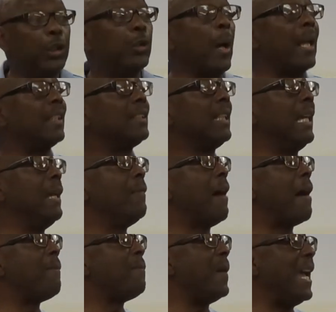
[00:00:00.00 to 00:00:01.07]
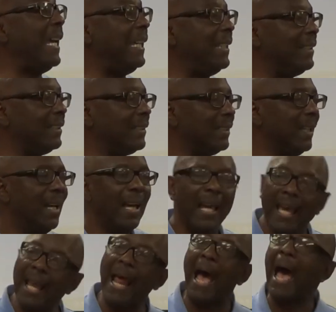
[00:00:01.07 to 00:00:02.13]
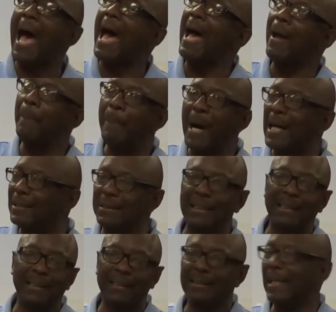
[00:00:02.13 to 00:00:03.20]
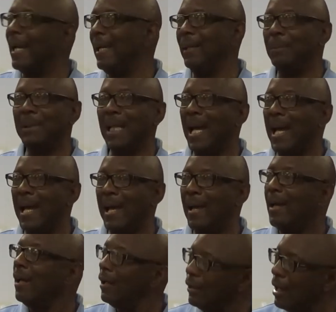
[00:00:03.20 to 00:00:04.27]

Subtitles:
We try to save our face and our hind parts at the same time.